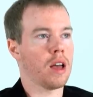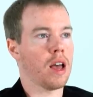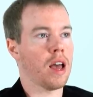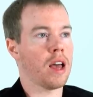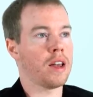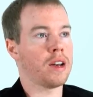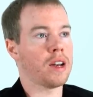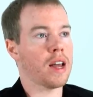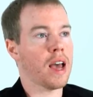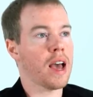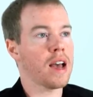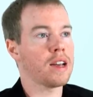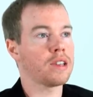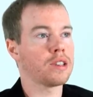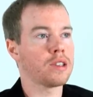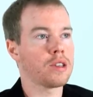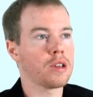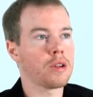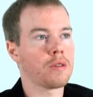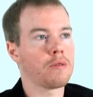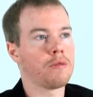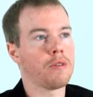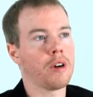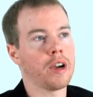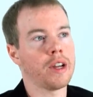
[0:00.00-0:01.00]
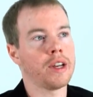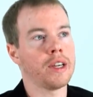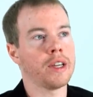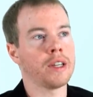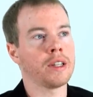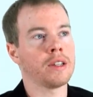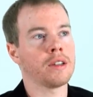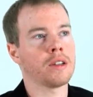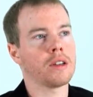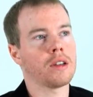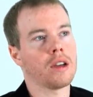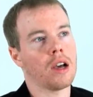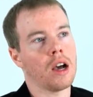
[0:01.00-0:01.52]
And as they're
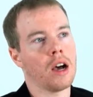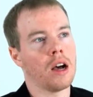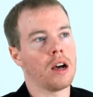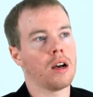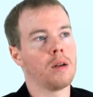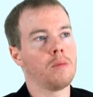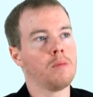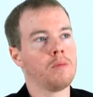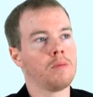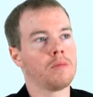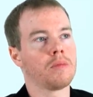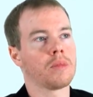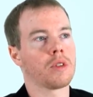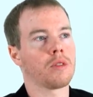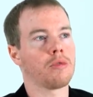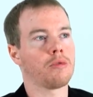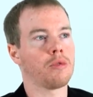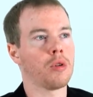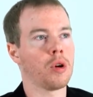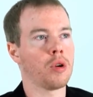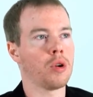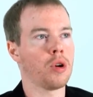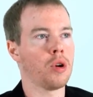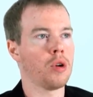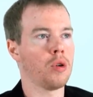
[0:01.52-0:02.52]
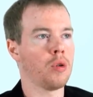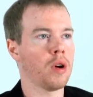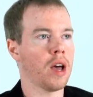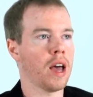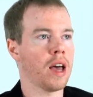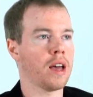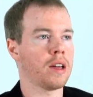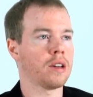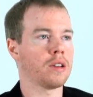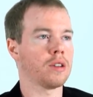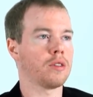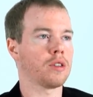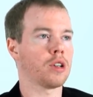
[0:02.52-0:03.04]
fighting, Frodo
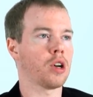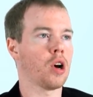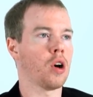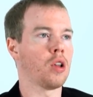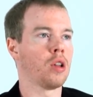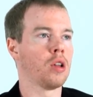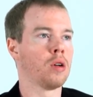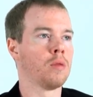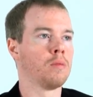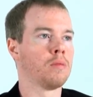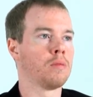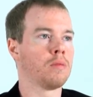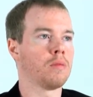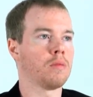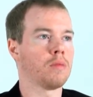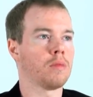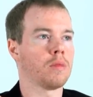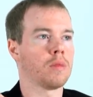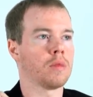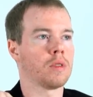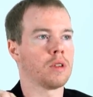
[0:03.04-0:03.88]
and Gollum